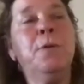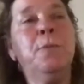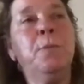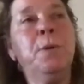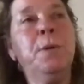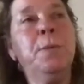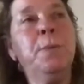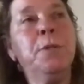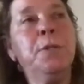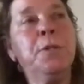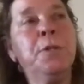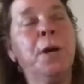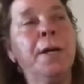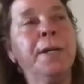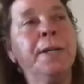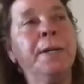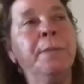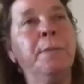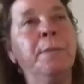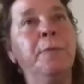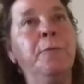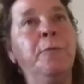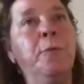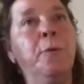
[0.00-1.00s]
we were
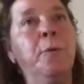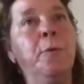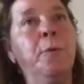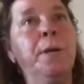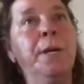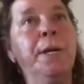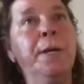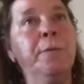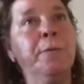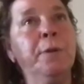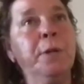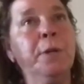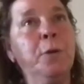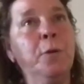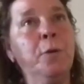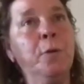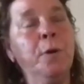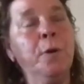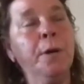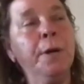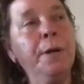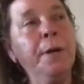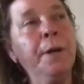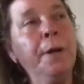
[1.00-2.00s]
talking before we hit
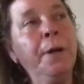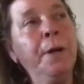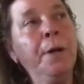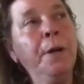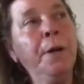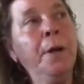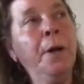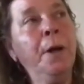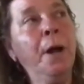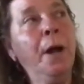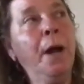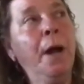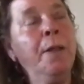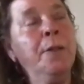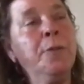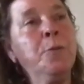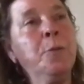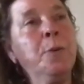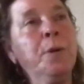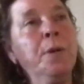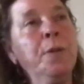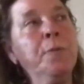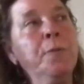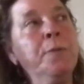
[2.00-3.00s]
record, it's
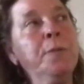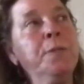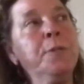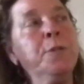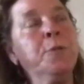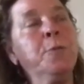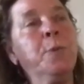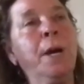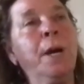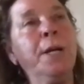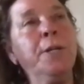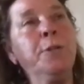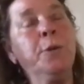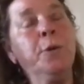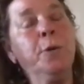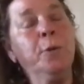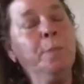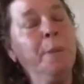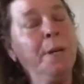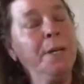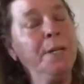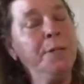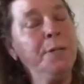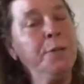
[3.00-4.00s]
one of the reasons why I
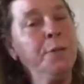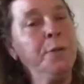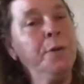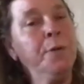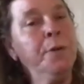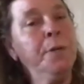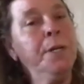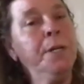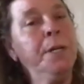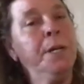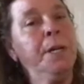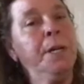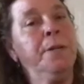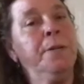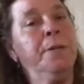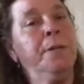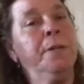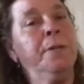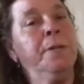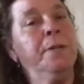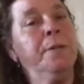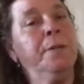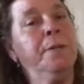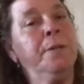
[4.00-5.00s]
told my story in
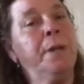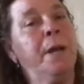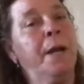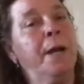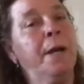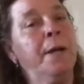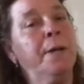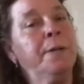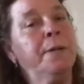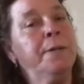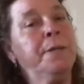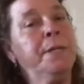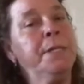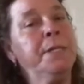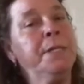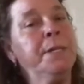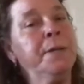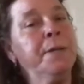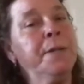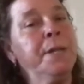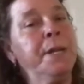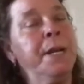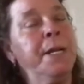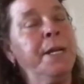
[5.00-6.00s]
the uh,
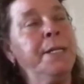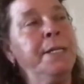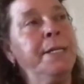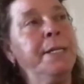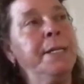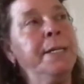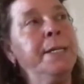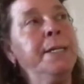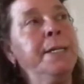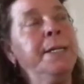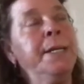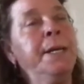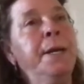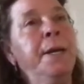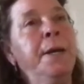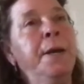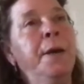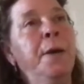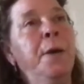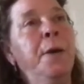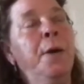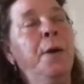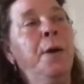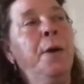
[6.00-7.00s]
detail that I did,
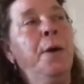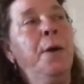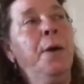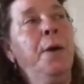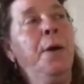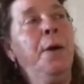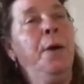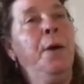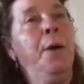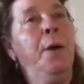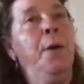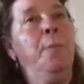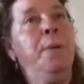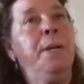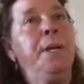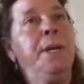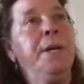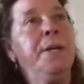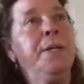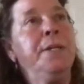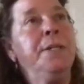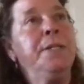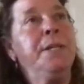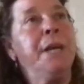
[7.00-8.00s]

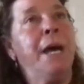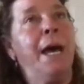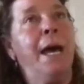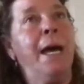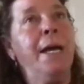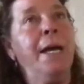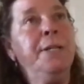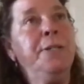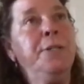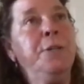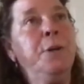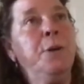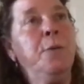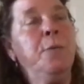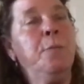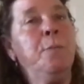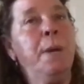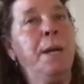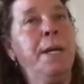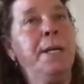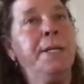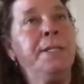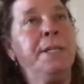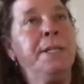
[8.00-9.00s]
because I don't
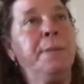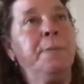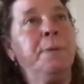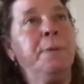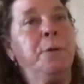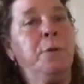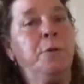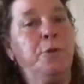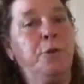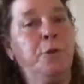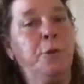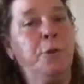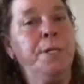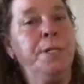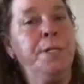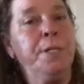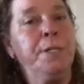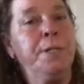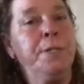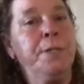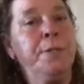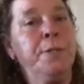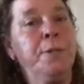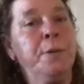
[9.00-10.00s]
make typical
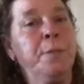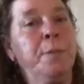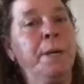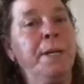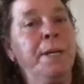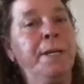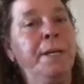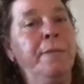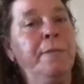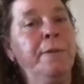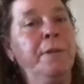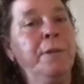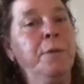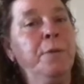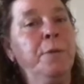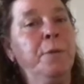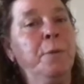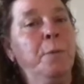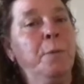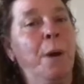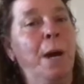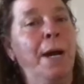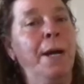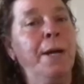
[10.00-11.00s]
choices. And so by giving you the
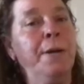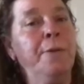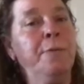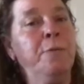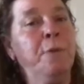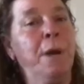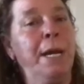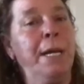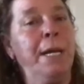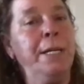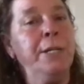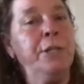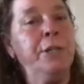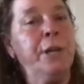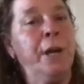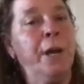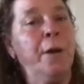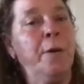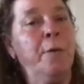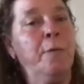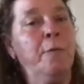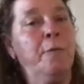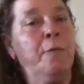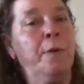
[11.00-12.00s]
wide range
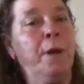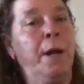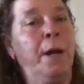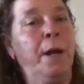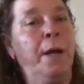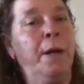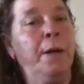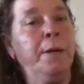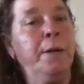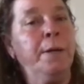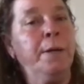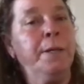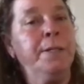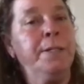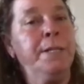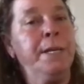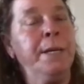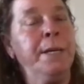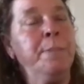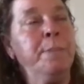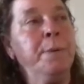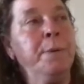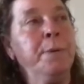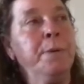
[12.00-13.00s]
of uh,
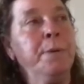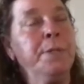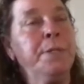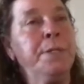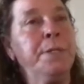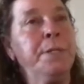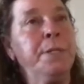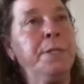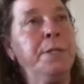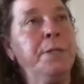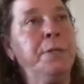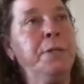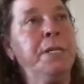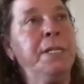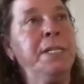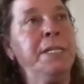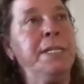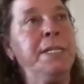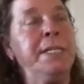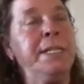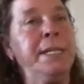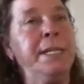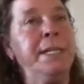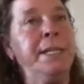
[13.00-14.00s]
examples, you can
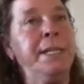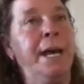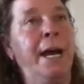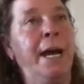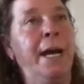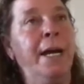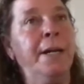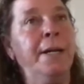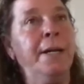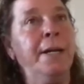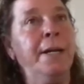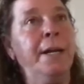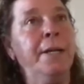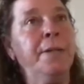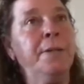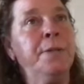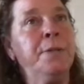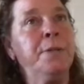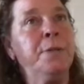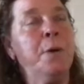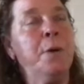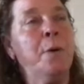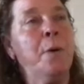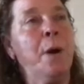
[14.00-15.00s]
see that. And
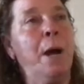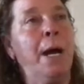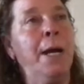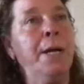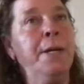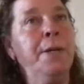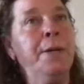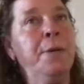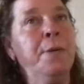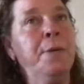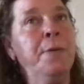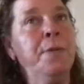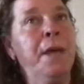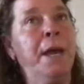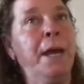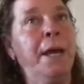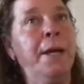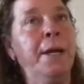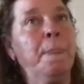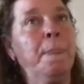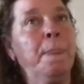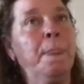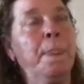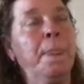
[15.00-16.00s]
so I know
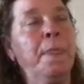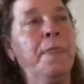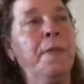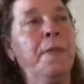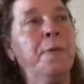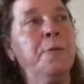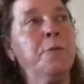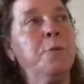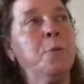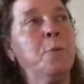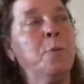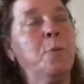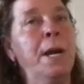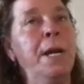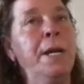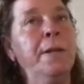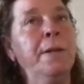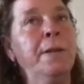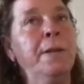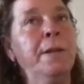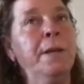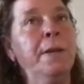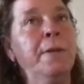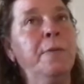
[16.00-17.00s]
that there's a way to
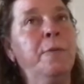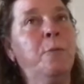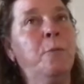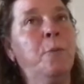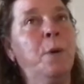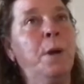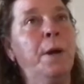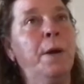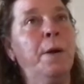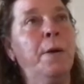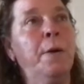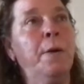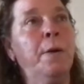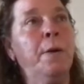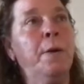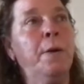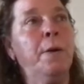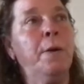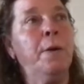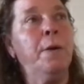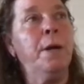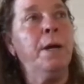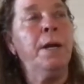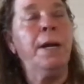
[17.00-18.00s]
live where
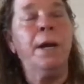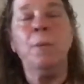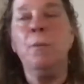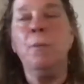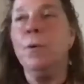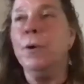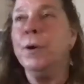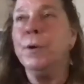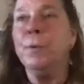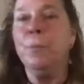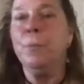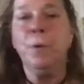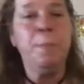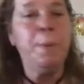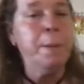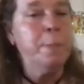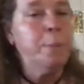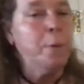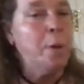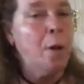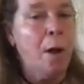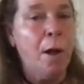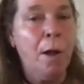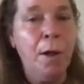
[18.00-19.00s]
and I work with
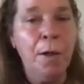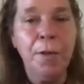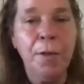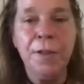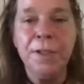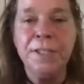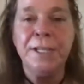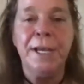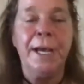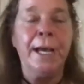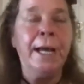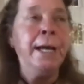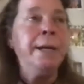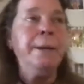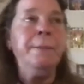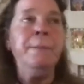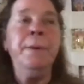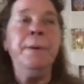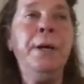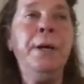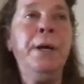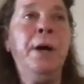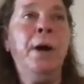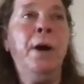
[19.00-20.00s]
people all the
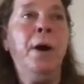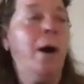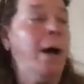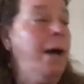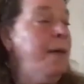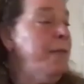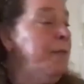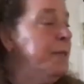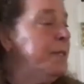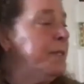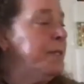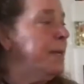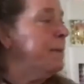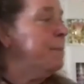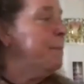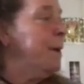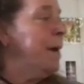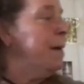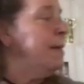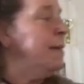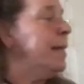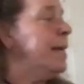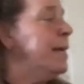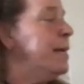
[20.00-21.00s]
time on this. Like
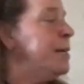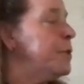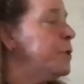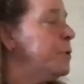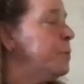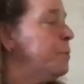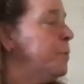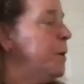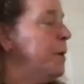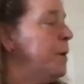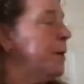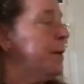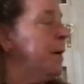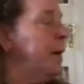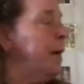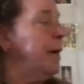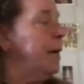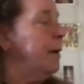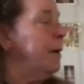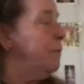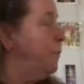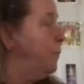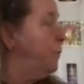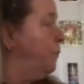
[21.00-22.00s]
my latest book, I
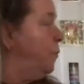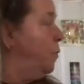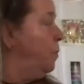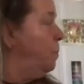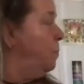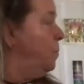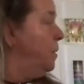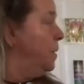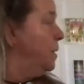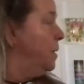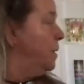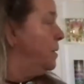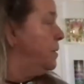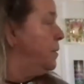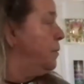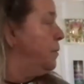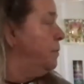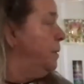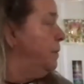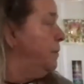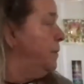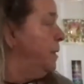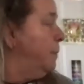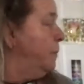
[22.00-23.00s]
have four books.
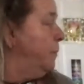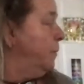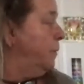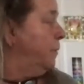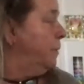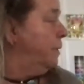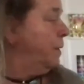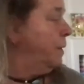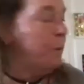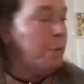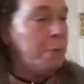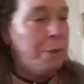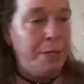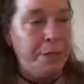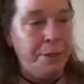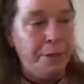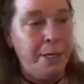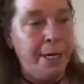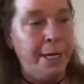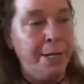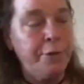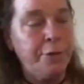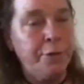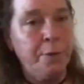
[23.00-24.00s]
Three of them are number one
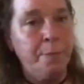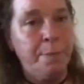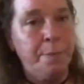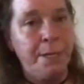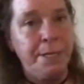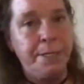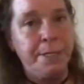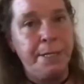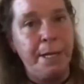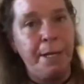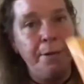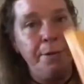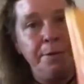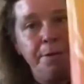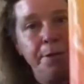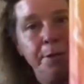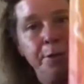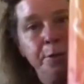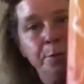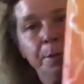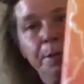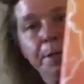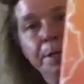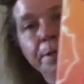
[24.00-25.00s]
international bestsellers.
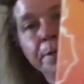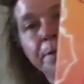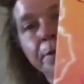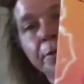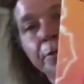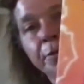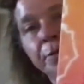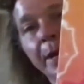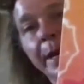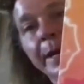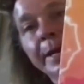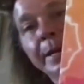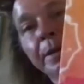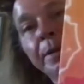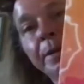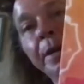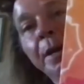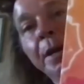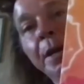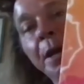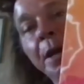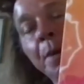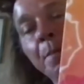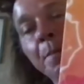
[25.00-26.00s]
This one is The Dragon
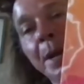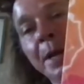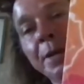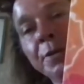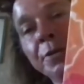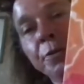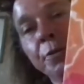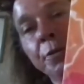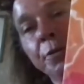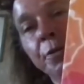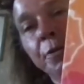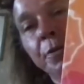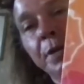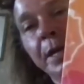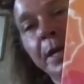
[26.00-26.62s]
Master Dragon Creator.